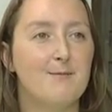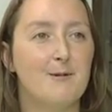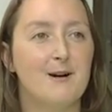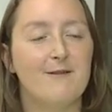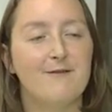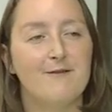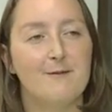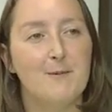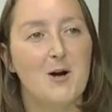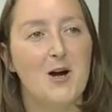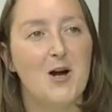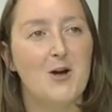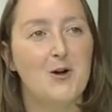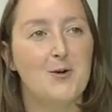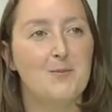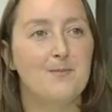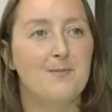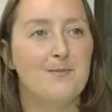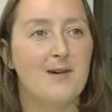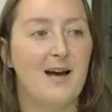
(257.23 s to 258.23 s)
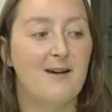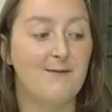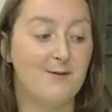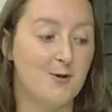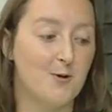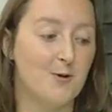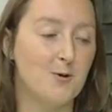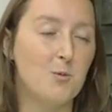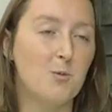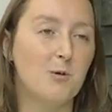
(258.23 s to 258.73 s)
work from home, have
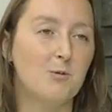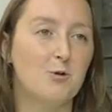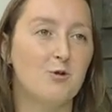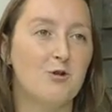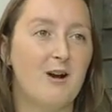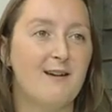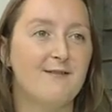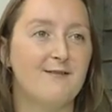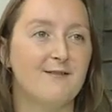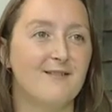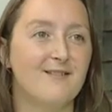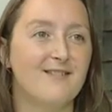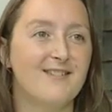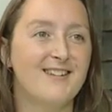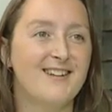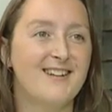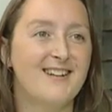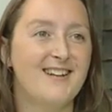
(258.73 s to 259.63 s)
dog will travel.